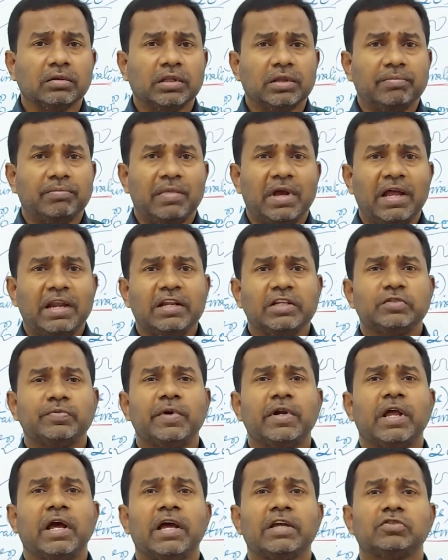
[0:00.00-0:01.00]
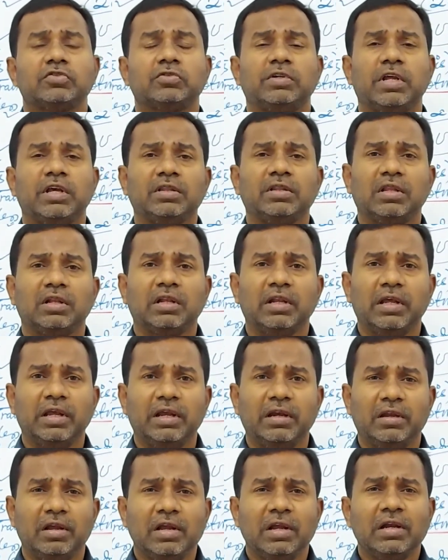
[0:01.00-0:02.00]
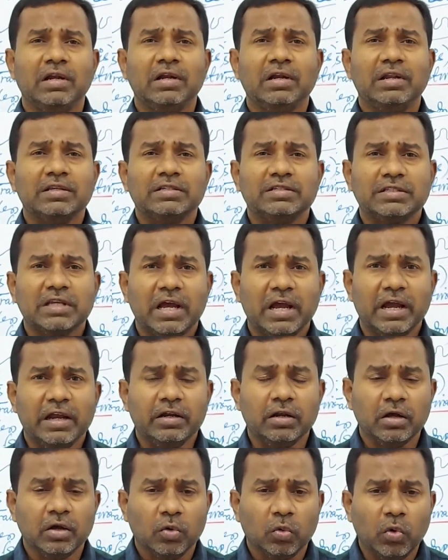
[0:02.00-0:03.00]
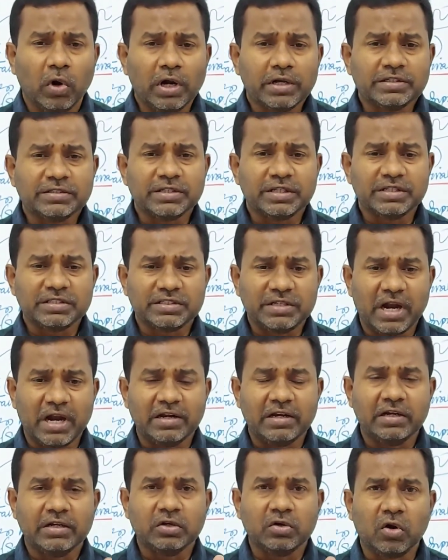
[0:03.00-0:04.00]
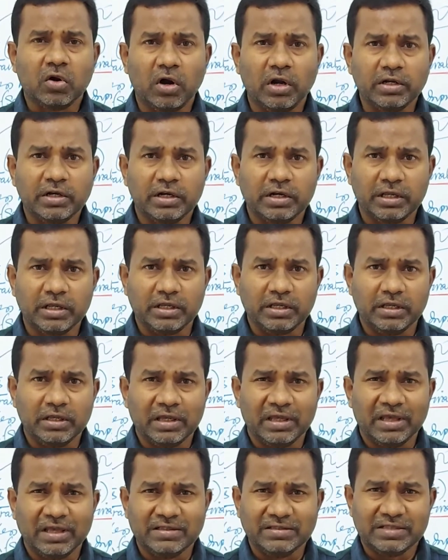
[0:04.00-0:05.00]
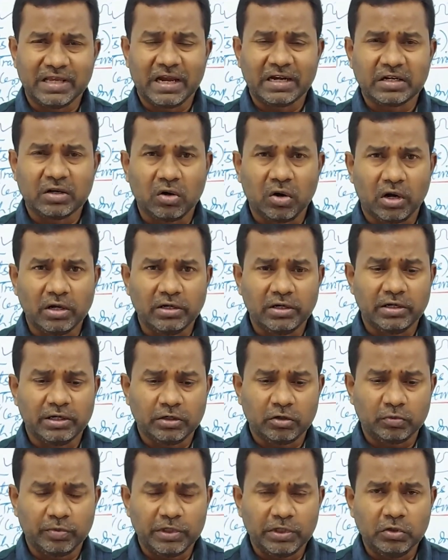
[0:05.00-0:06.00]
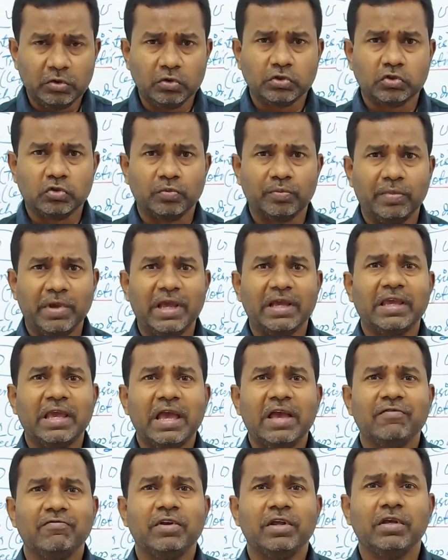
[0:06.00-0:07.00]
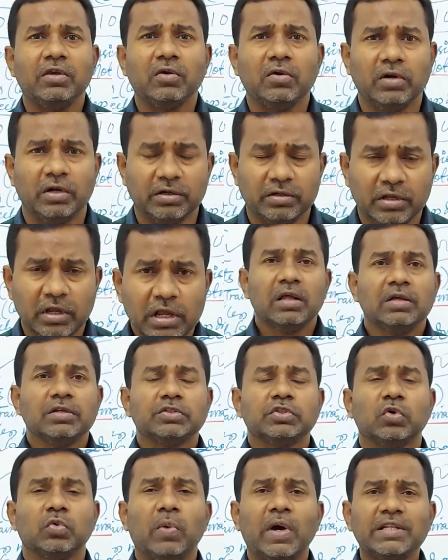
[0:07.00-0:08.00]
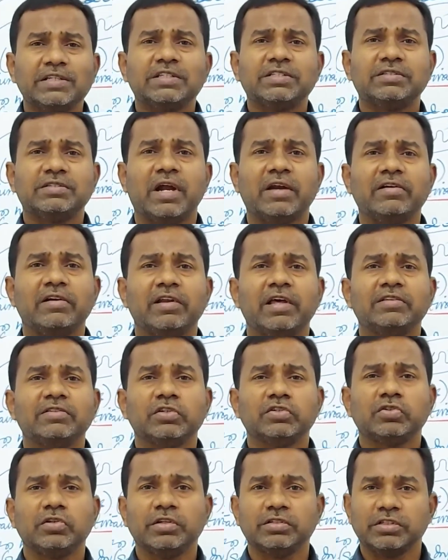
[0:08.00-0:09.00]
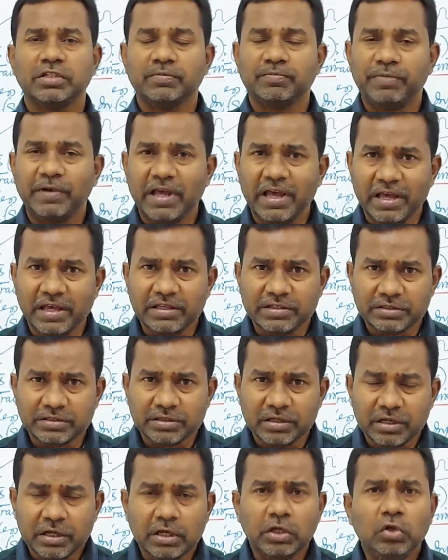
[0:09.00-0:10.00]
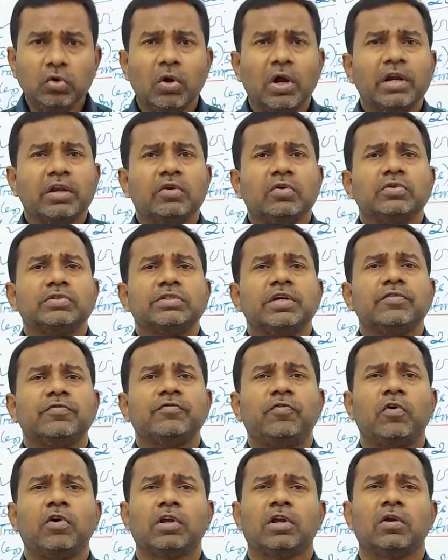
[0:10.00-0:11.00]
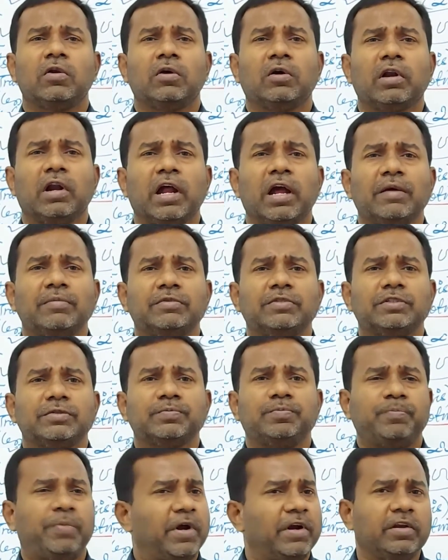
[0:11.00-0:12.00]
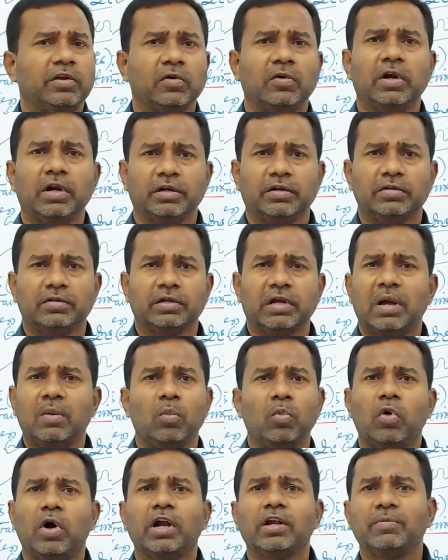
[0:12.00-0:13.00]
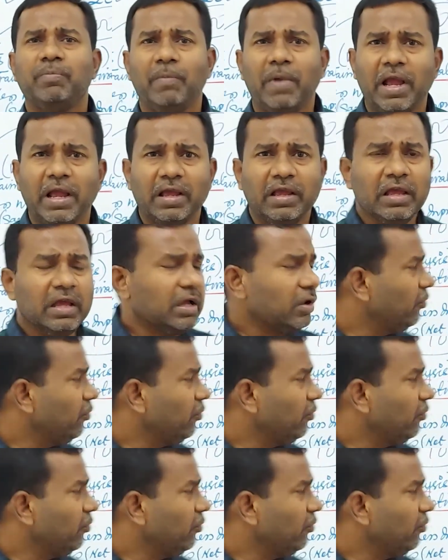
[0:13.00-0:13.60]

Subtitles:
The management has to take the lead, decide what's the standard quantity, exact quantity to be used to make every unit. So once standardization is in place, you are using 4 kilograms per unit, come what may,